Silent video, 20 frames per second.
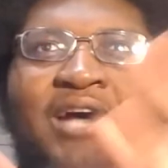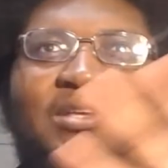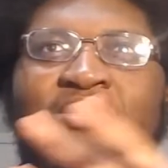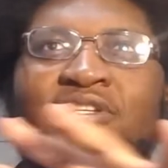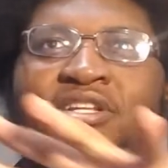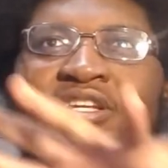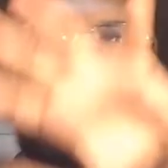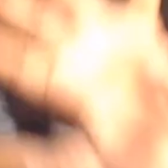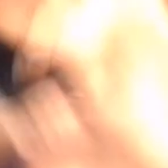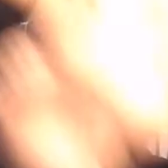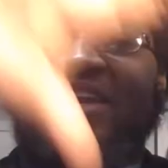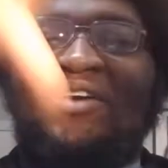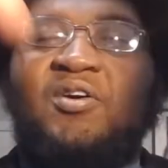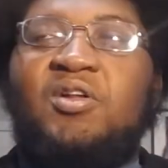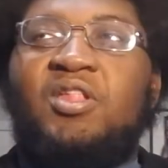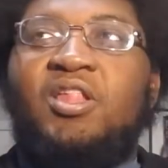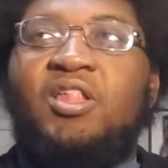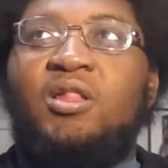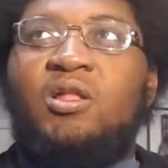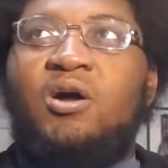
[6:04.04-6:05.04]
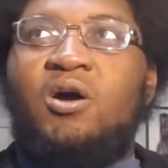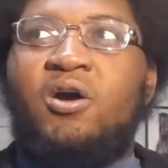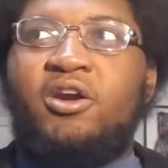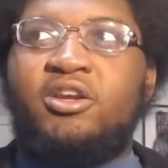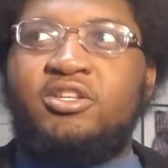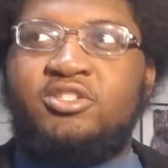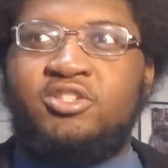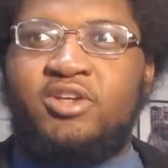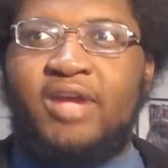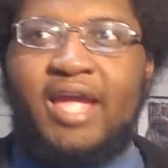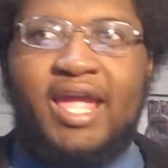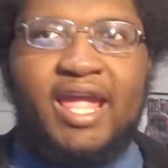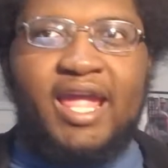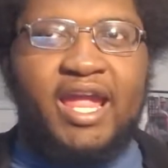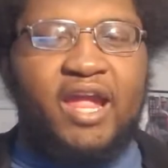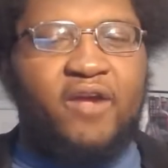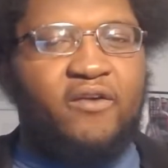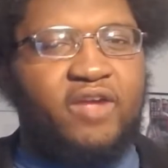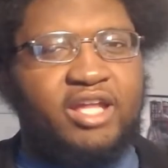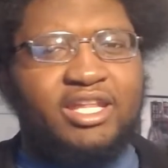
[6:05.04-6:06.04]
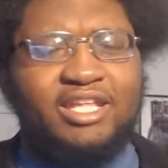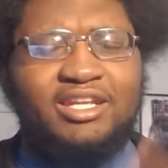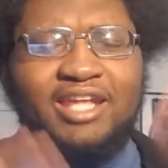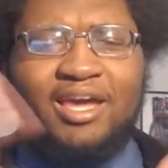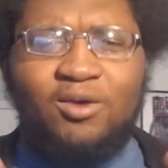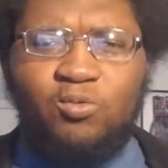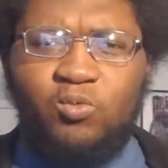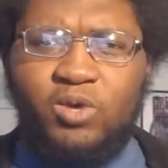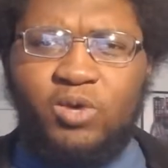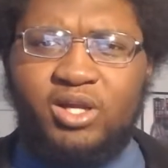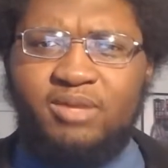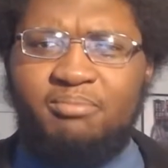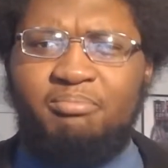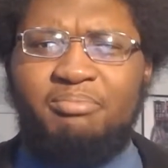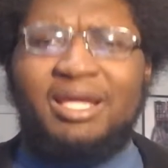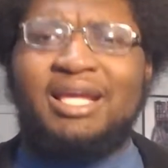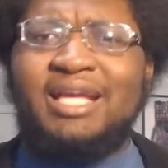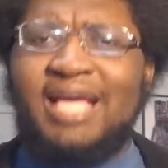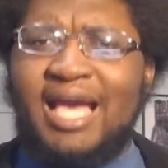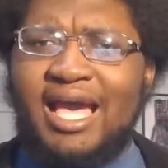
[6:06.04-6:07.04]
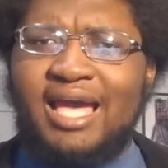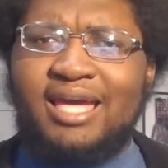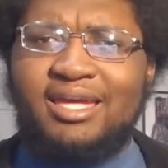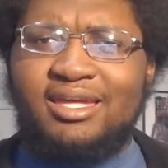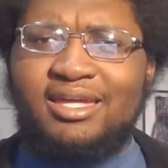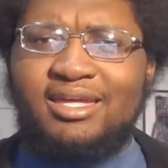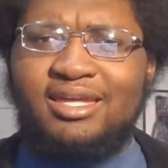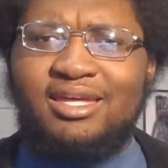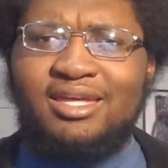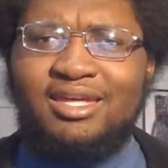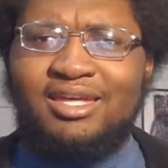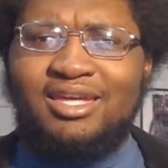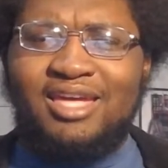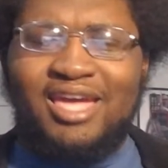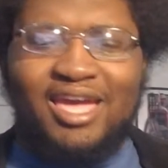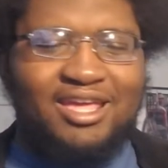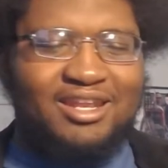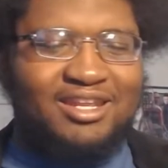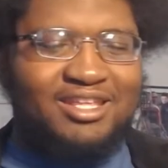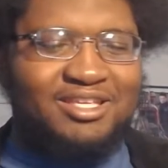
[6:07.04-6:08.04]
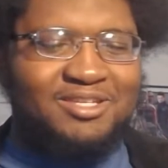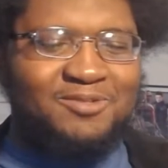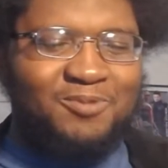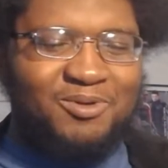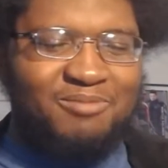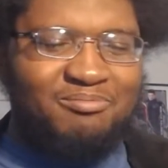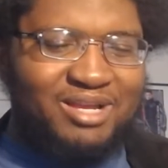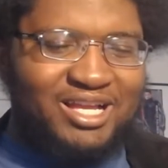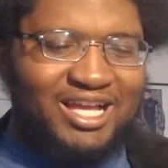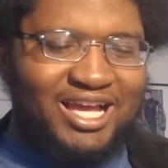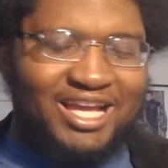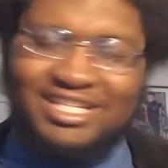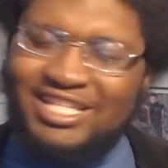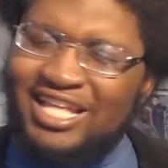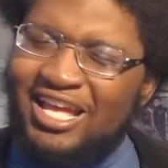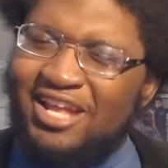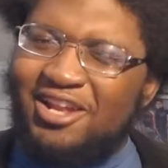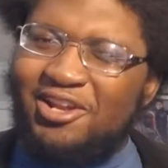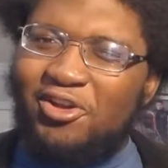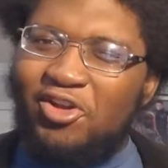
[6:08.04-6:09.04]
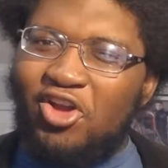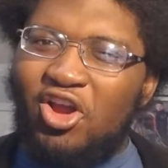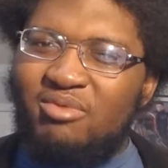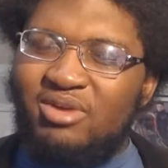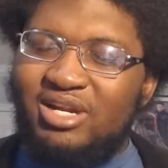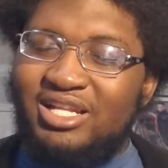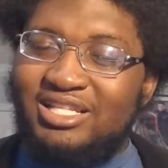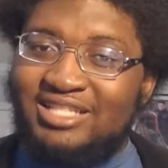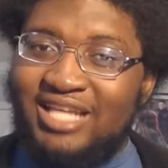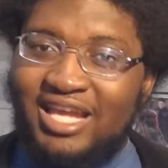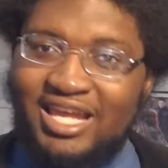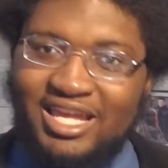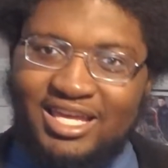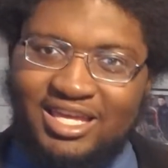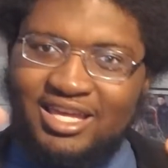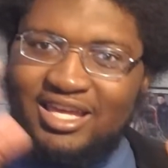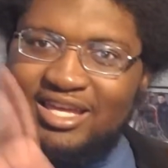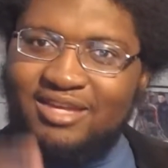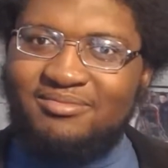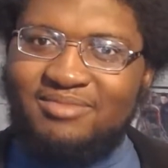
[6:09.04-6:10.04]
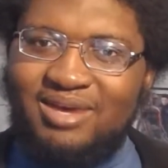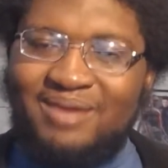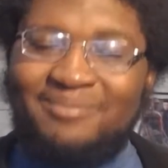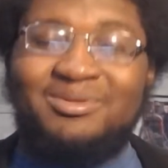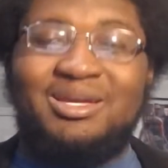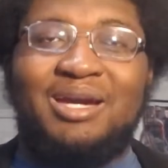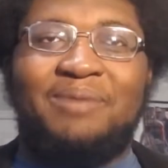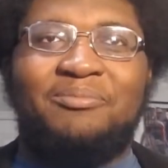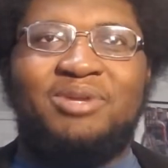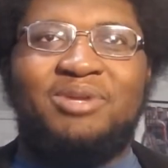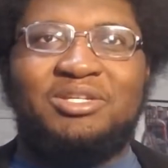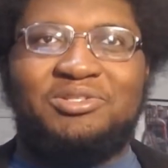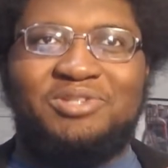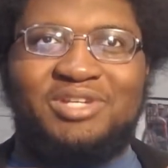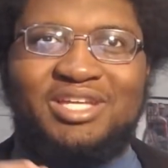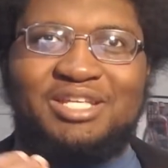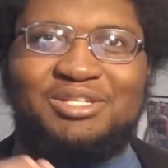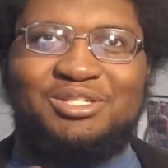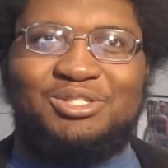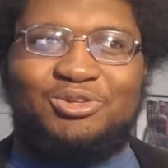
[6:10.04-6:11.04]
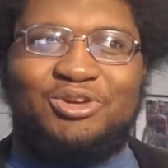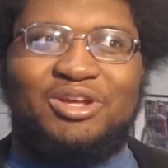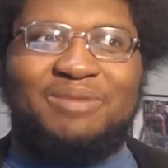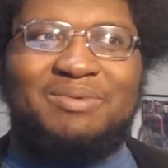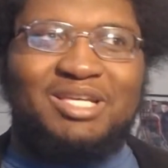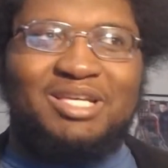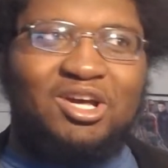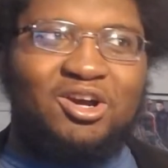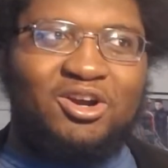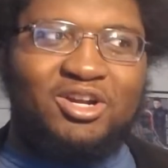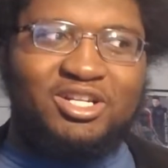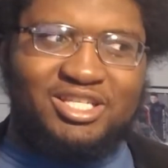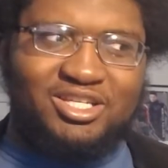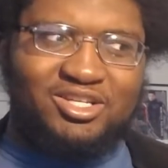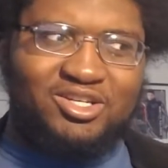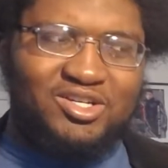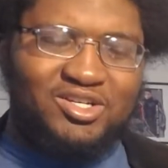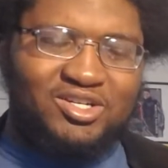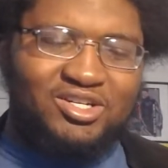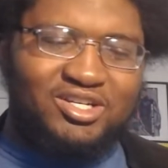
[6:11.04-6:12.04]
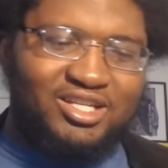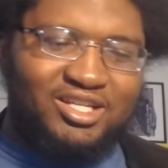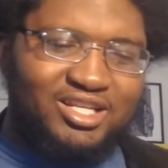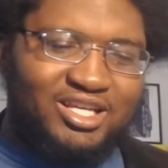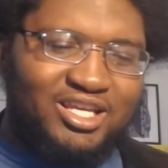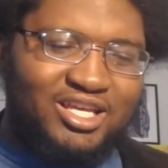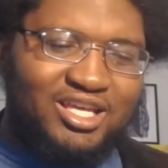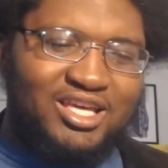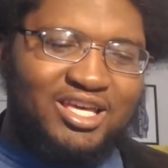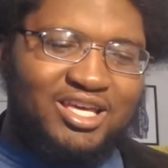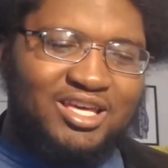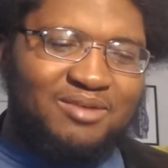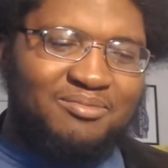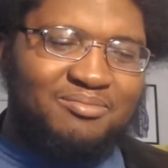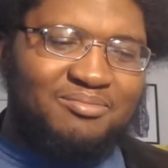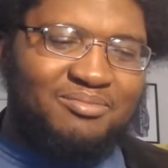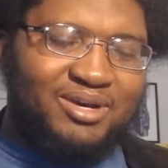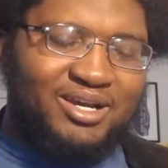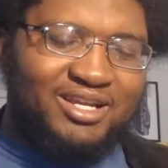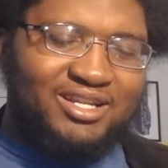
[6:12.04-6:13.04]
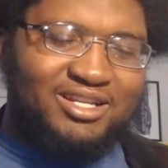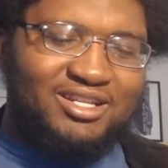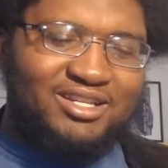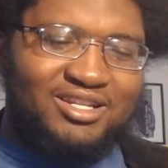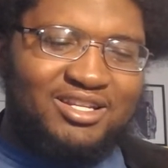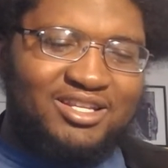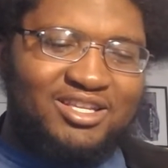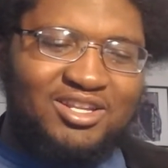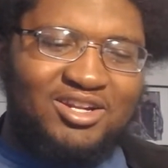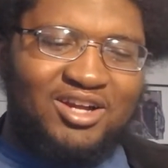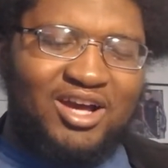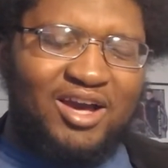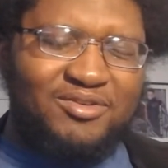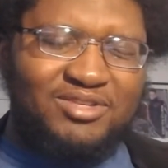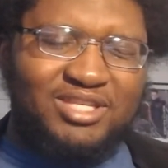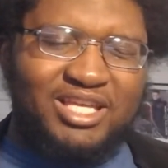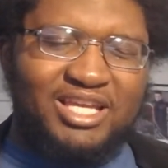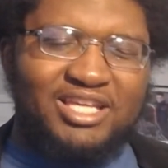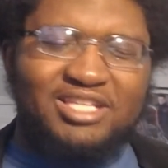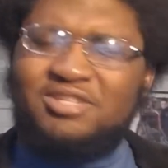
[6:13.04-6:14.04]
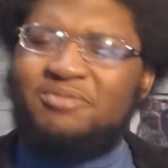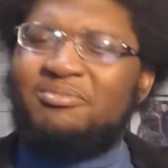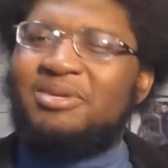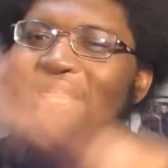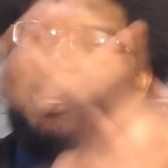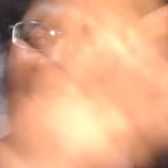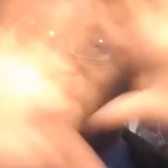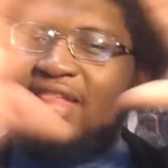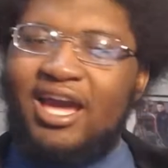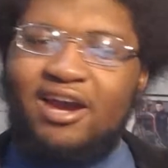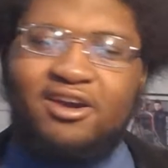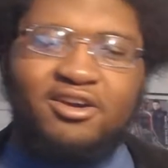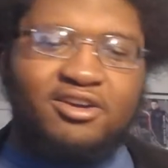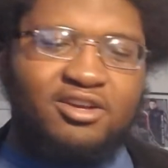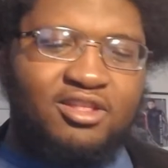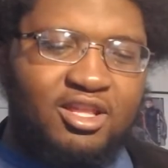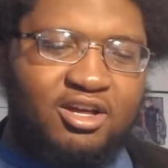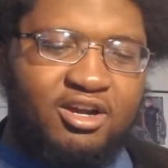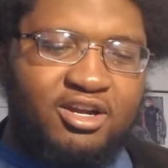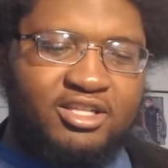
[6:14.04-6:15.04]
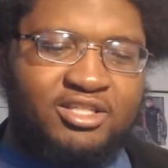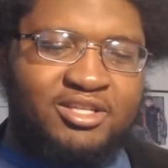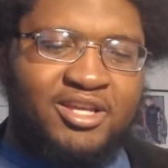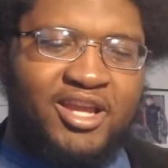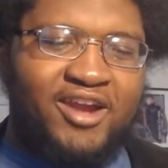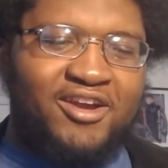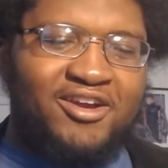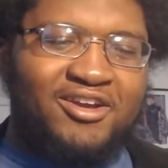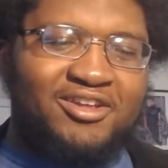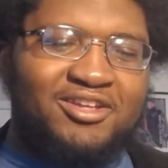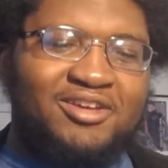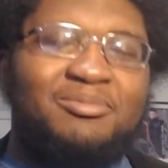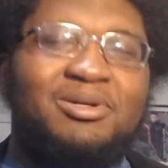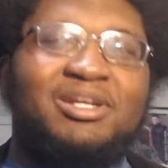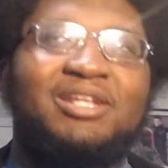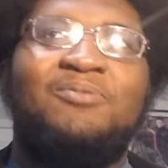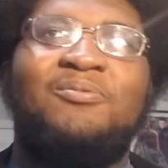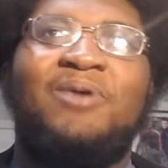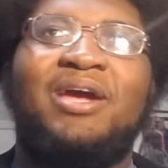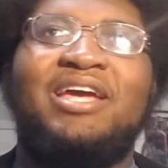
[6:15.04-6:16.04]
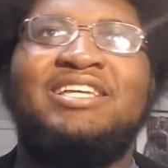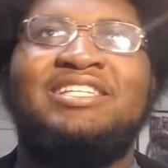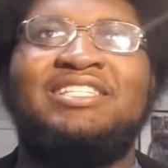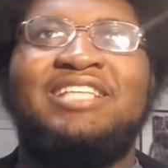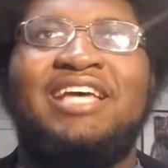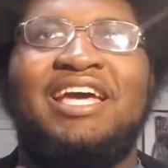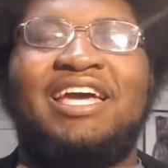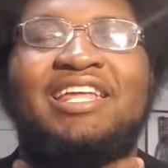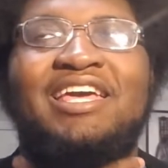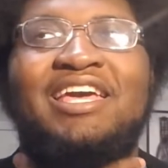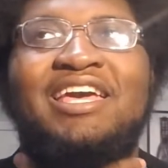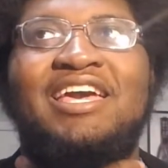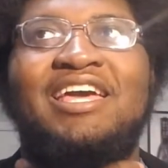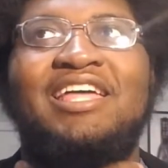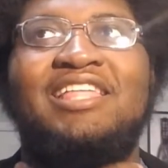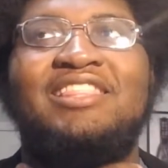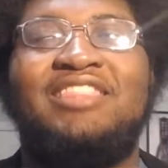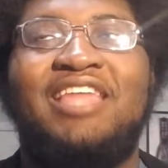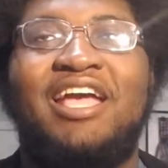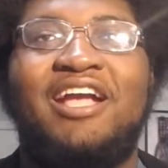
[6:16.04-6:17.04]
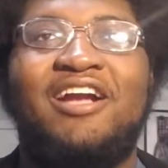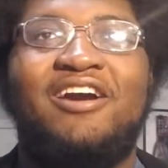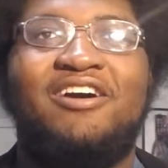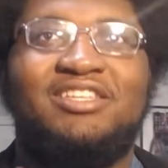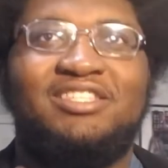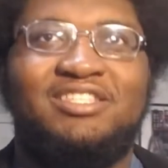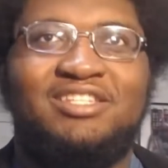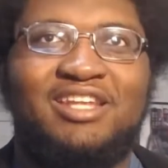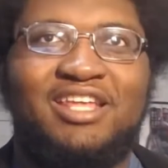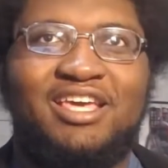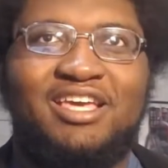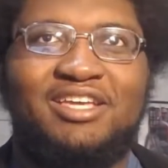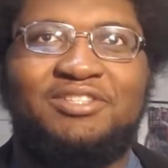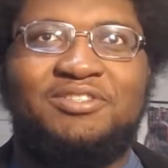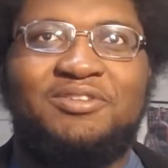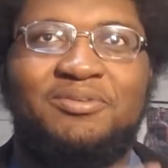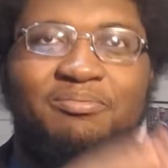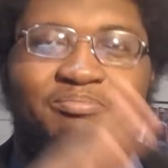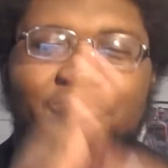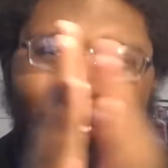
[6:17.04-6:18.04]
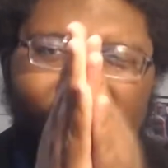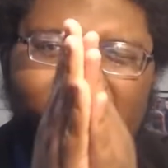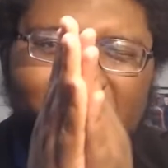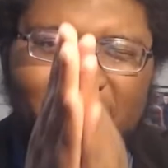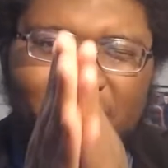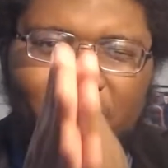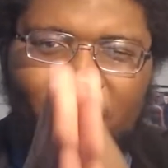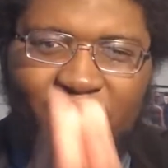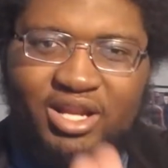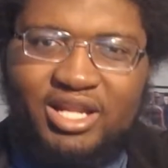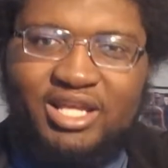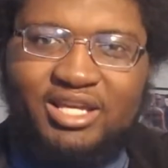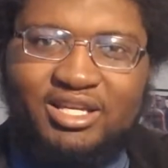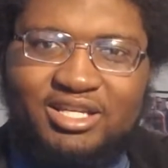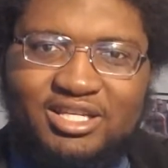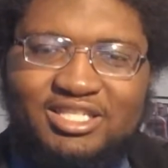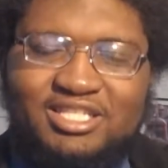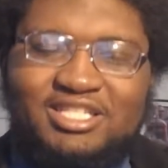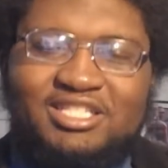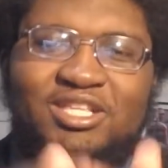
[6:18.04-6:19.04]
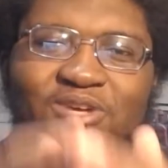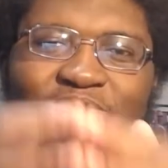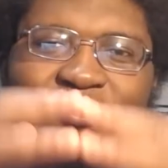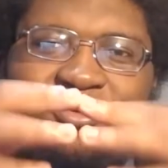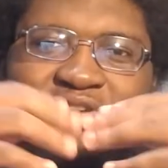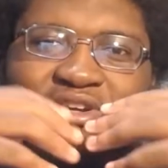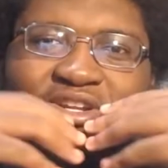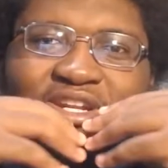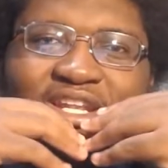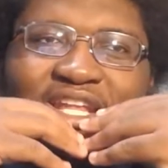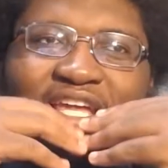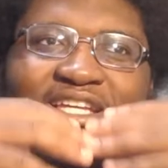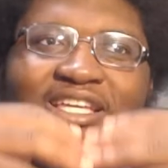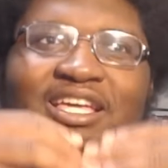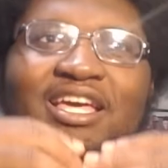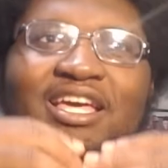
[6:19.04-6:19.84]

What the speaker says: so it covers like a larger area than that one big guy, and this one big guy is that durable to take him. I mean, I'm pretty sure he didn't scream as hard as he could, but. You know, I was like, it should be a larger area, but he wears that thing on his neck to pinpoint it, because he still couldn't, like,